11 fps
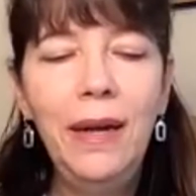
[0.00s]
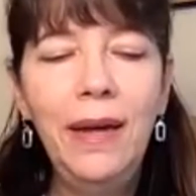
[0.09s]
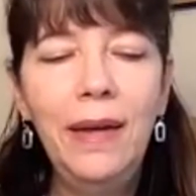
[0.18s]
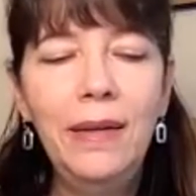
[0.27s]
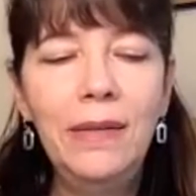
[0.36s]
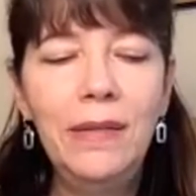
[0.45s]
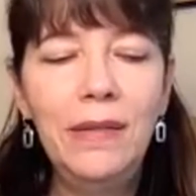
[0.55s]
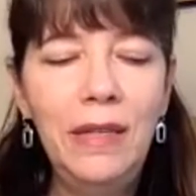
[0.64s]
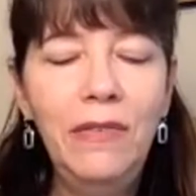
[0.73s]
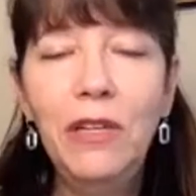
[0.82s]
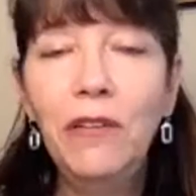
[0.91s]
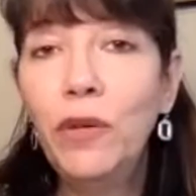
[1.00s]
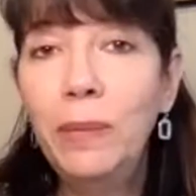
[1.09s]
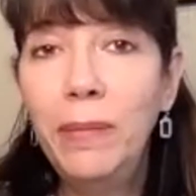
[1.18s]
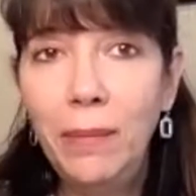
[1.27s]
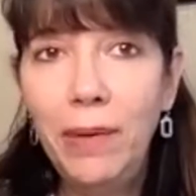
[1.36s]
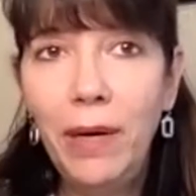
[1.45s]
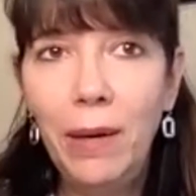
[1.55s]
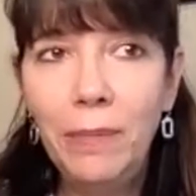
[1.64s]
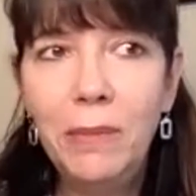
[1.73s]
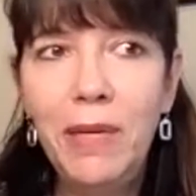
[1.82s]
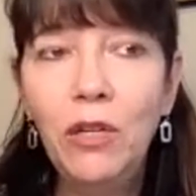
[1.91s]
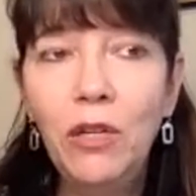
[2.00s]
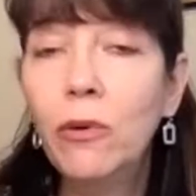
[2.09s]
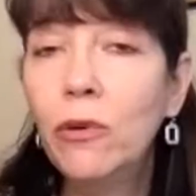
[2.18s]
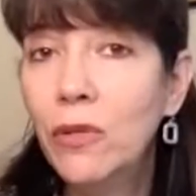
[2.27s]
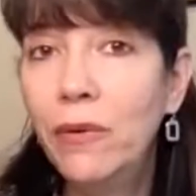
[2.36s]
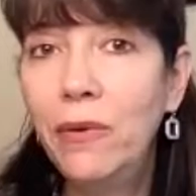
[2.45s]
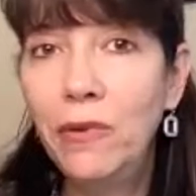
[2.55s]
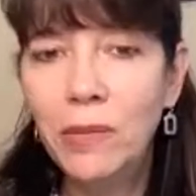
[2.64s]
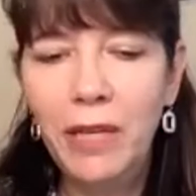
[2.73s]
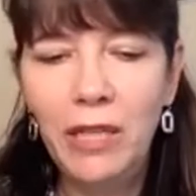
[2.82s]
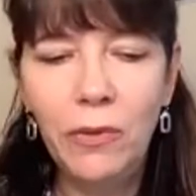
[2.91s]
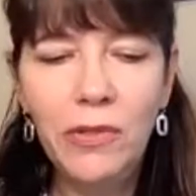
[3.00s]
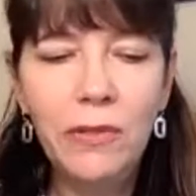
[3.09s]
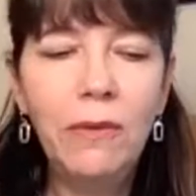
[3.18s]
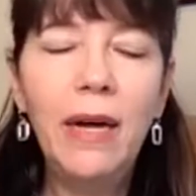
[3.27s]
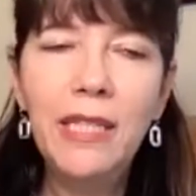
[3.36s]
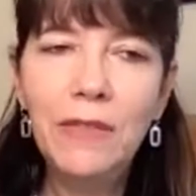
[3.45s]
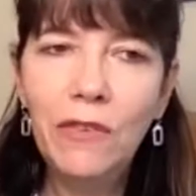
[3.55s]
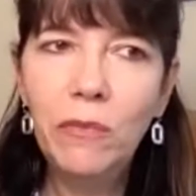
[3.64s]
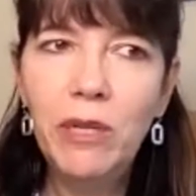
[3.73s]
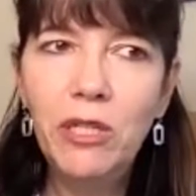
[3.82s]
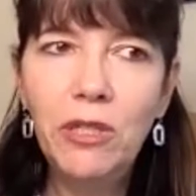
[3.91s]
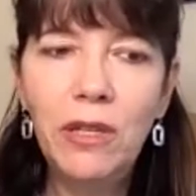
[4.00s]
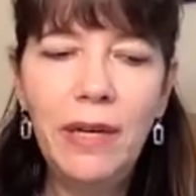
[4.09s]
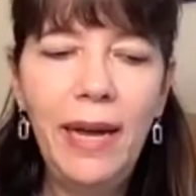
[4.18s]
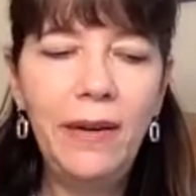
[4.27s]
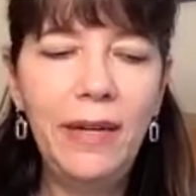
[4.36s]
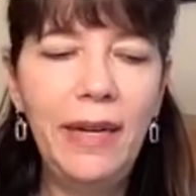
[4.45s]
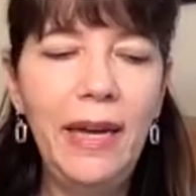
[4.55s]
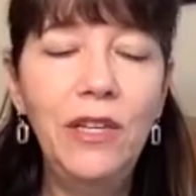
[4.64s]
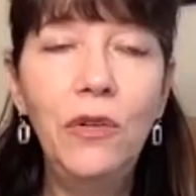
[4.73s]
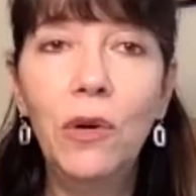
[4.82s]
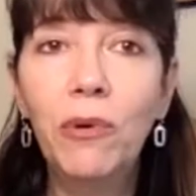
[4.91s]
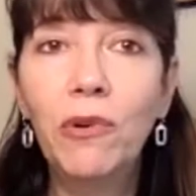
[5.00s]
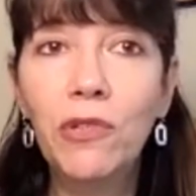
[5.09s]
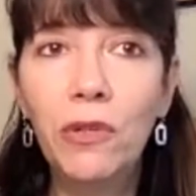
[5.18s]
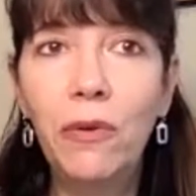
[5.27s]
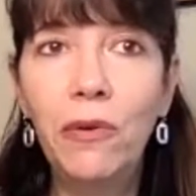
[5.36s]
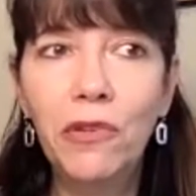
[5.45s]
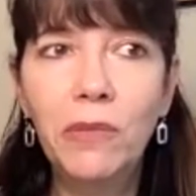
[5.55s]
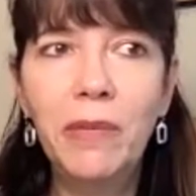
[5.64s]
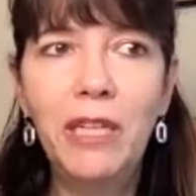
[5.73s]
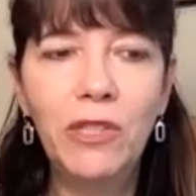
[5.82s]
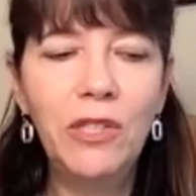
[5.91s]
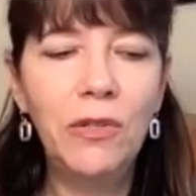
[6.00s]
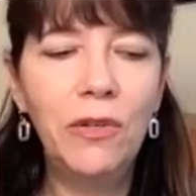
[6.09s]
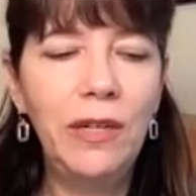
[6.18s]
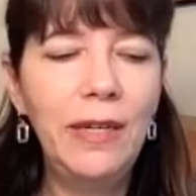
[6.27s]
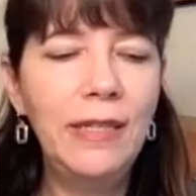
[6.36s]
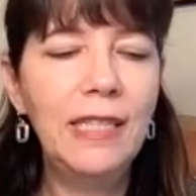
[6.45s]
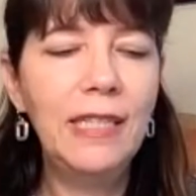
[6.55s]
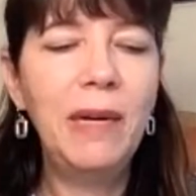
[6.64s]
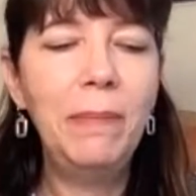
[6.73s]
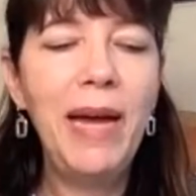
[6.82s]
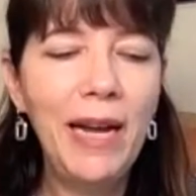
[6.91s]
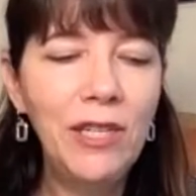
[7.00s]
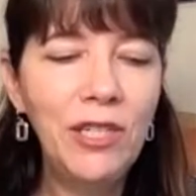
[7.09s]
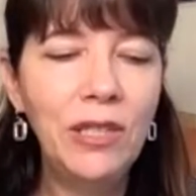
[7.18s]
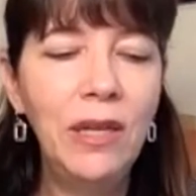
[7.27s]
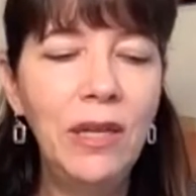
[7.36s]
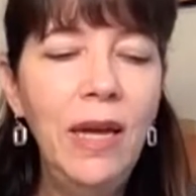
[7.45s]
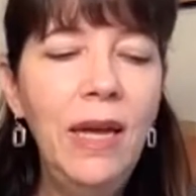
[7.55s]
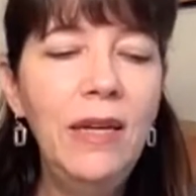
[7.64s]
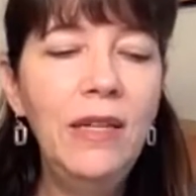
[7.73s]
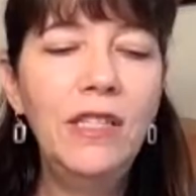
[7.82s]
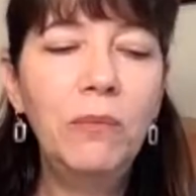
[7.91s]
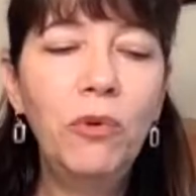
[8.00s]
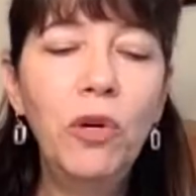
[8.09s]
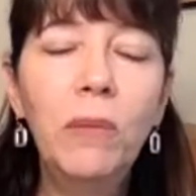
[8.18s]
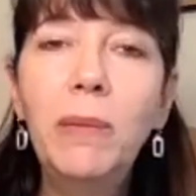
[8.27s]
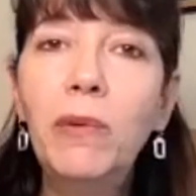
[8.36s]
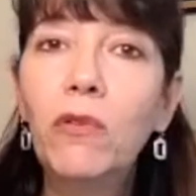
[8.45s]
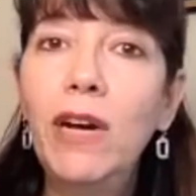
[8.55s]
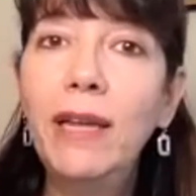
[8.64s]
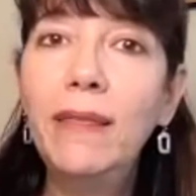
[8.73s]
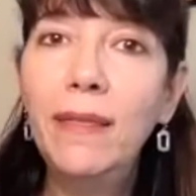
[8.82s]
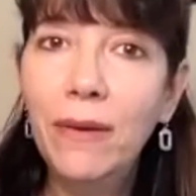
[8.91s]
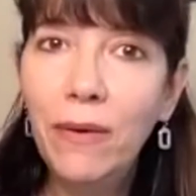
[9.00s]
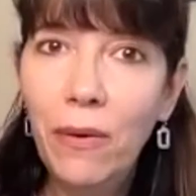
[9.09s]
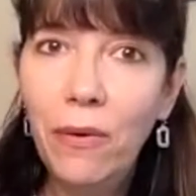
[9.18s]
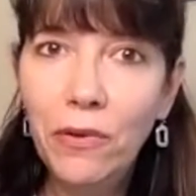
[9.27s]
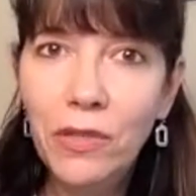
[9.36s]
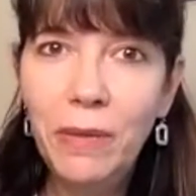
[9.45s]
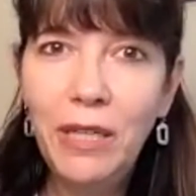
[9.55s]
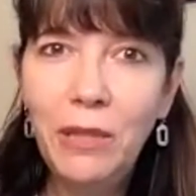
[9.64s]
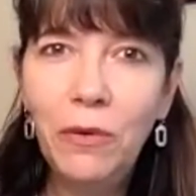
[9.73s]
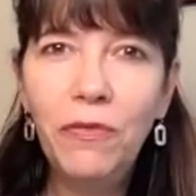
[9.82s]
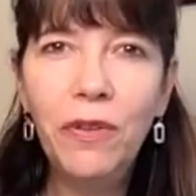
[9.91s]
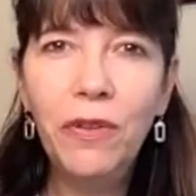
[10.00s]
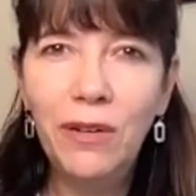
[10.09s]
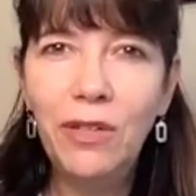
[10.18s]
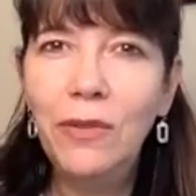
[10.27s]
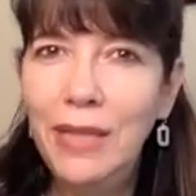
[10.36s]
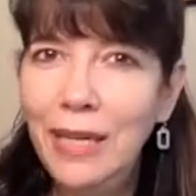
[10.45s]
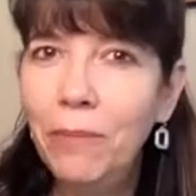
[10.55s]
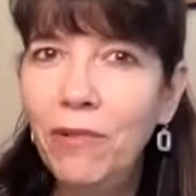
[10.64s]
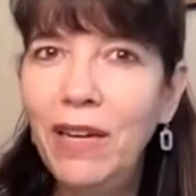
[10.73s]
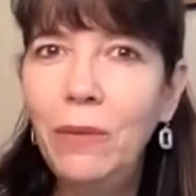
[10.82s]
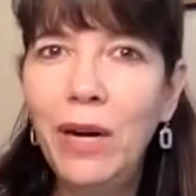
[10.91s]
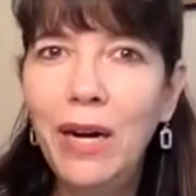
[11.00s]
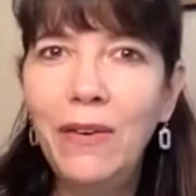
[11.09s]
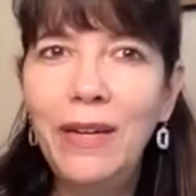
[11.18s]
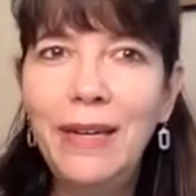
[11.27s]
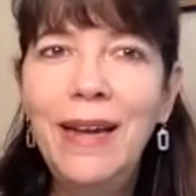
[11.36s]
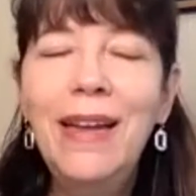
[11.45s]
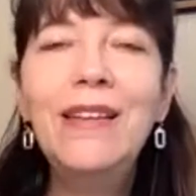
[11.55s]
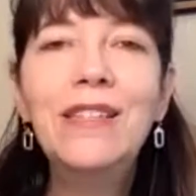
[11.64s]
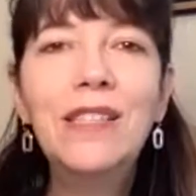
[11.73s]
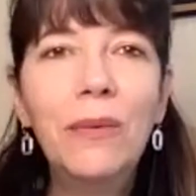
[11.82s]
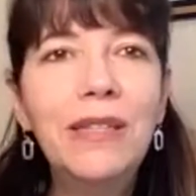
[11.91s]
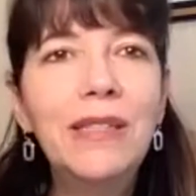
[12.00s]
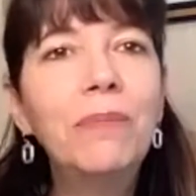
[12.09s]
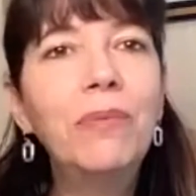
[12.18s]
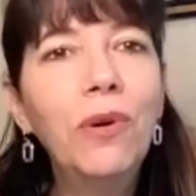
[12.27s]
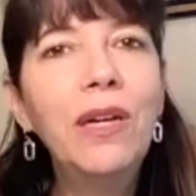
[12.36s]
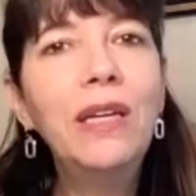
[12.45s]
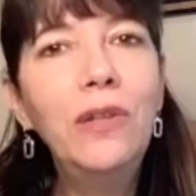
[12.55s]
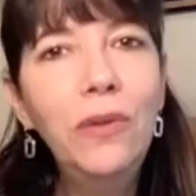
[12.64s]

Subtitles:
and even a free mini POM to make your personal owner's manual. So lots of information on how to get your personal owner's manual started, because it's my passion to support people to write their owner's manual for their unique brain wiring. So it's supporting